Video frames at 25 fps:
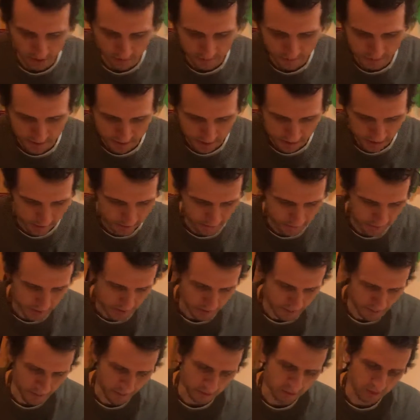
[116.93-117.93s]
loving
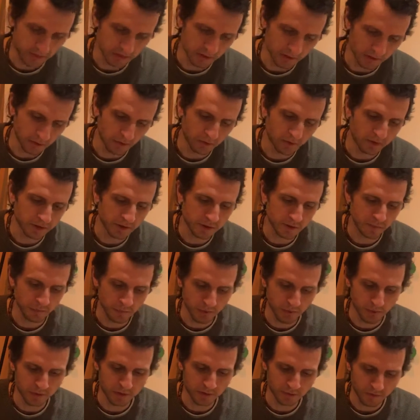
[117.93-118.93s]
service of the Lord's
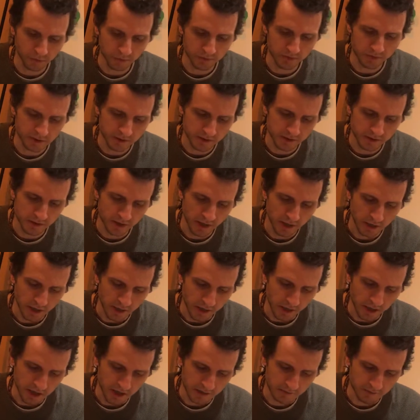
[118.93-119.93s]
pure devotees
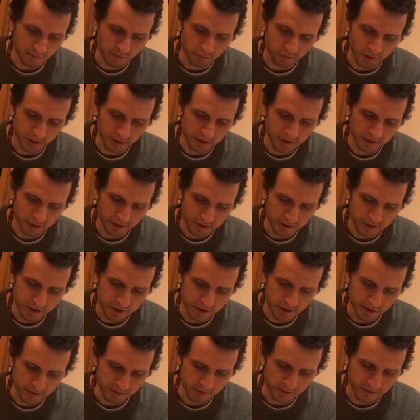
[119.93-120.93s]
have already
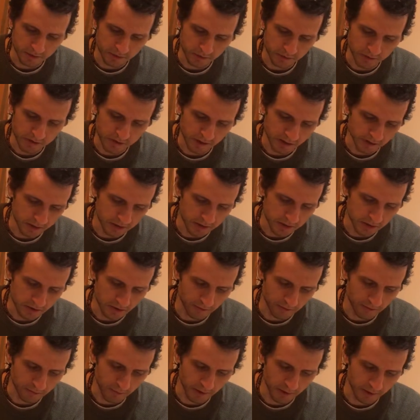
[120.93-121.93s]
achieved the results
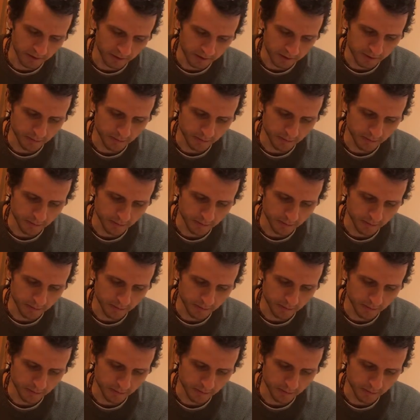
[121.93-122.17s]
of mental